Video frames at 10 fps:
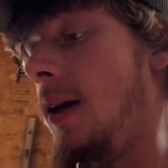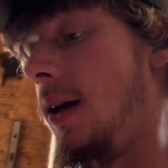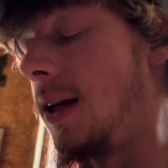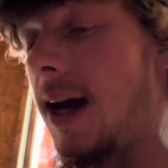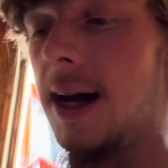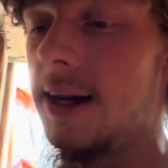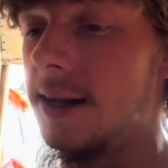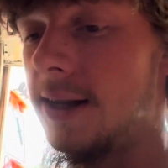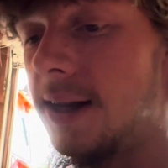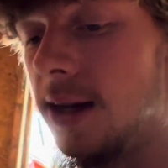yeah,
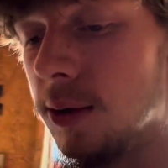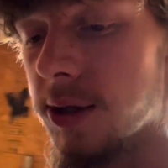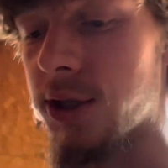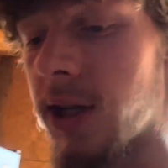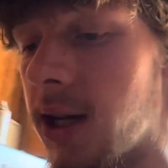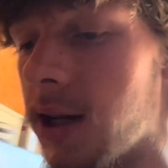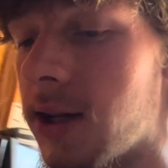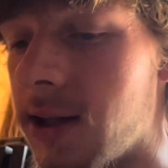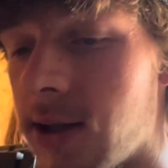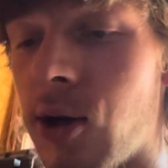it was a
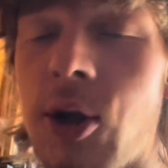whole